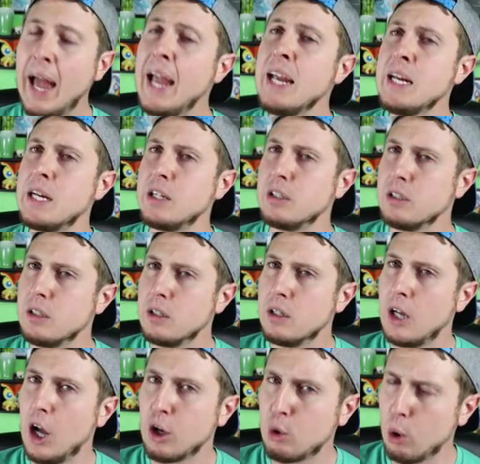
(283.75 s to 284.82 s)
And
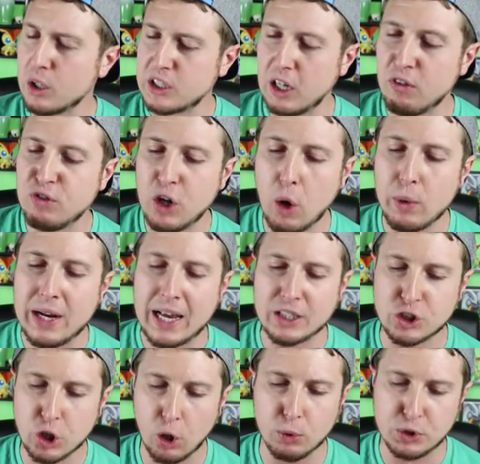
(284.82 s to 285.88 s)
of course, if no one
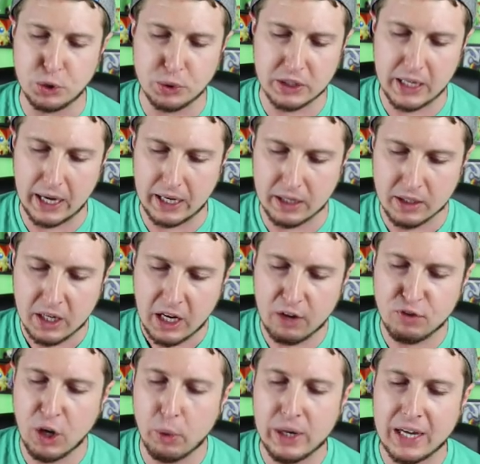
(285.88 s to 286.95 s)
has told you today,
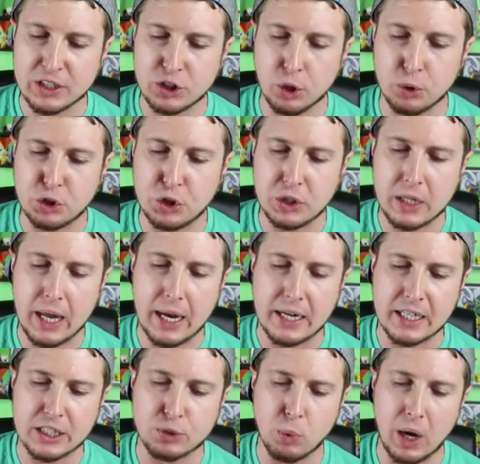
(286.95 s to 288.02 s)
if no one has told you today,
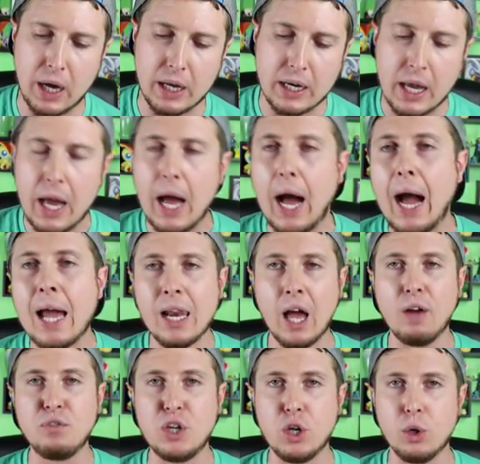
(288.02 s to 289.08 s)
guess what? I
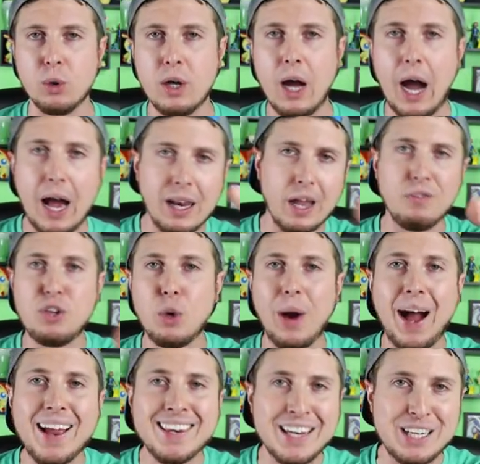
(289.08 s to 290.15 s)
love you. I love you.
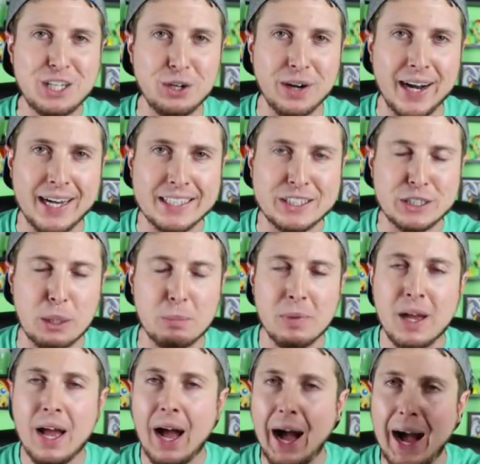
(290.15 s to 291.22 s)
I think you're awesome.
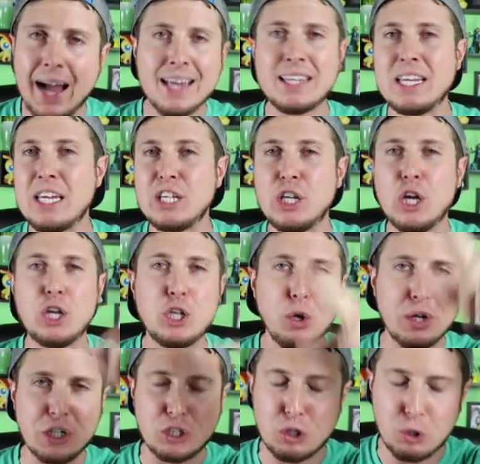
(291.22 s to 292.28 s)
I think you
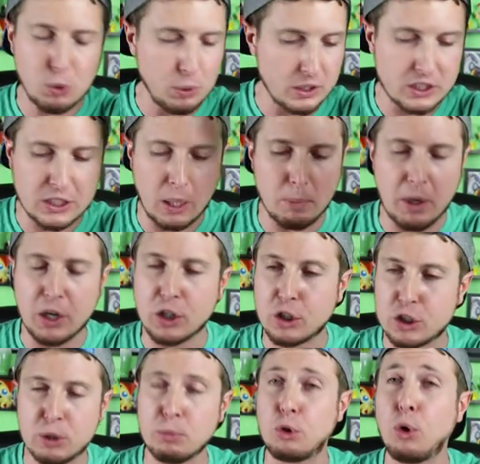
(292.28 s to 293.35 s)
can do some
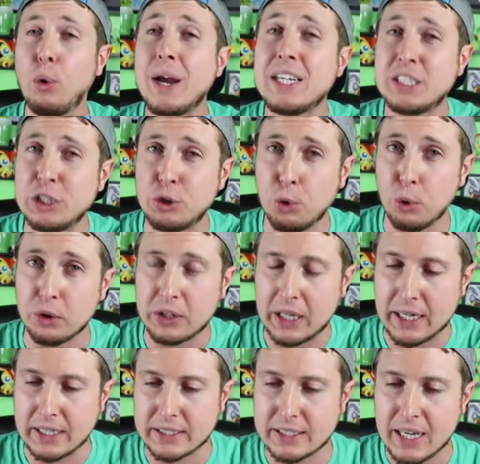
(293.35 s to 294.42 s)
some crazy cool
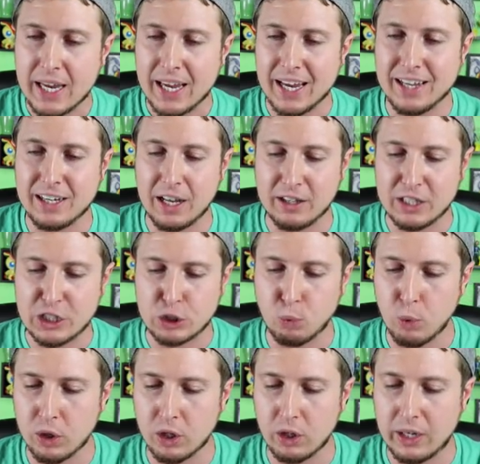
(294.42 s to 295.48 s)
things in this
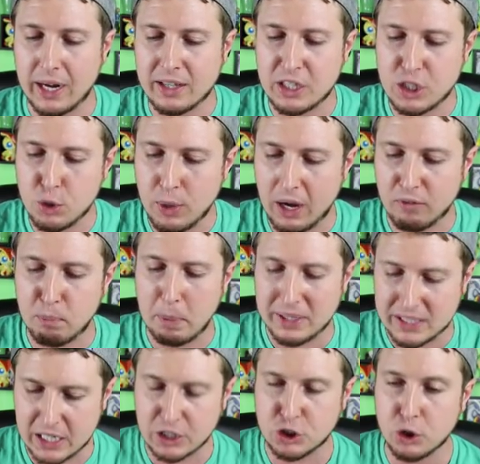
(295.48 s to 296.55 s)
world. I think you have
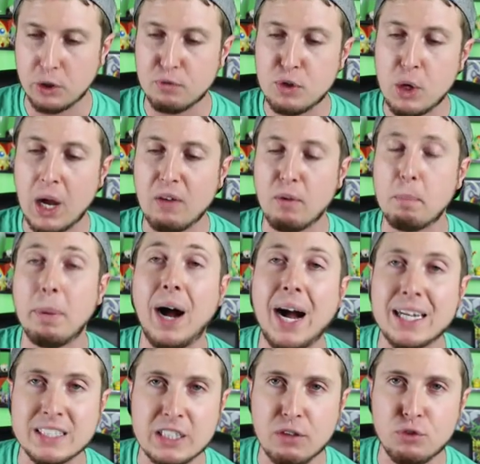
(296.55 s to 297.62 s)
potential. If you have a
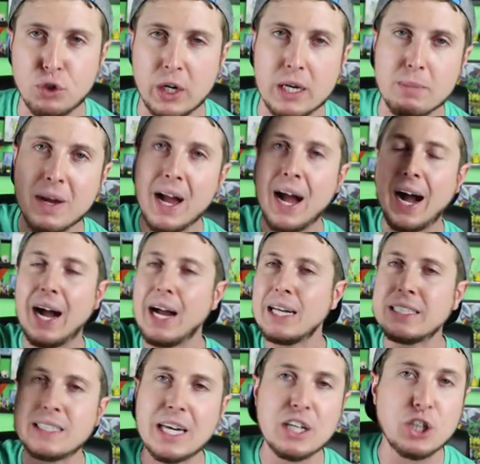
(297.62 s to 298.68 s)
positive dream, I
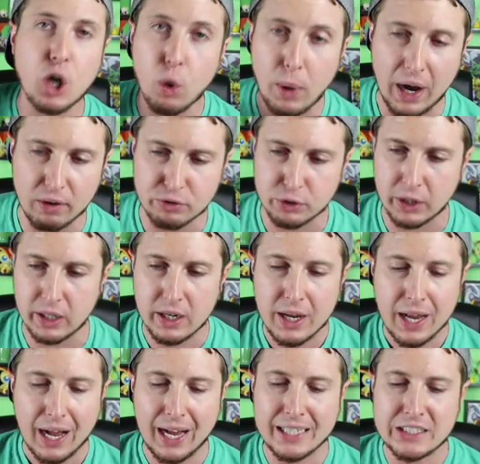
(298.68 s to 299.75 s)
say go after it.
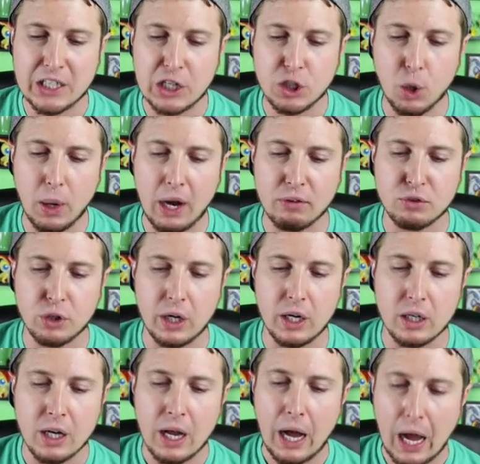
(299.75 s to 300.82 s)
I say go after
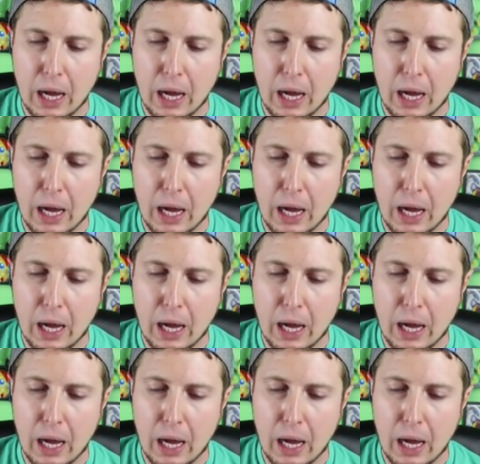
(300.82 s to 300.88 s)
it.